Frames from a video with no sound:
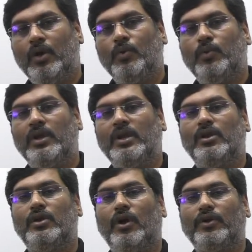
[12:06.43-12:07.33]

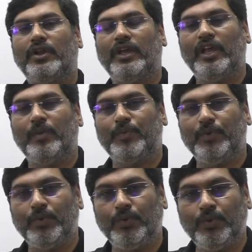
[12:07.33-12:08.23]
will not help
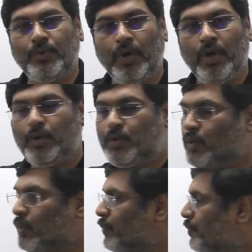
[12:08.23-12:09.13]
you to